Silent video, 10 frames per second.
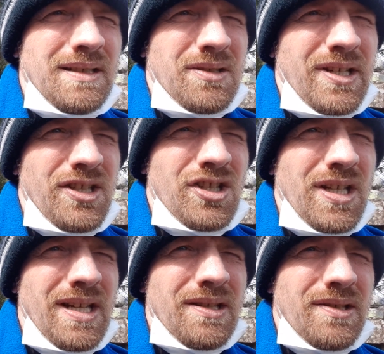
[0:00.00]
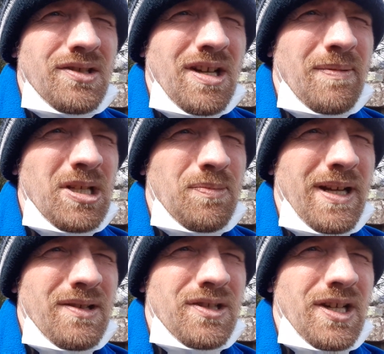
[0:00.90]
I'll say chi, it's a Japanese
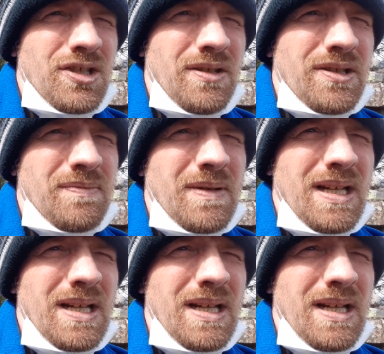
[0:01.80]
pronunciation, this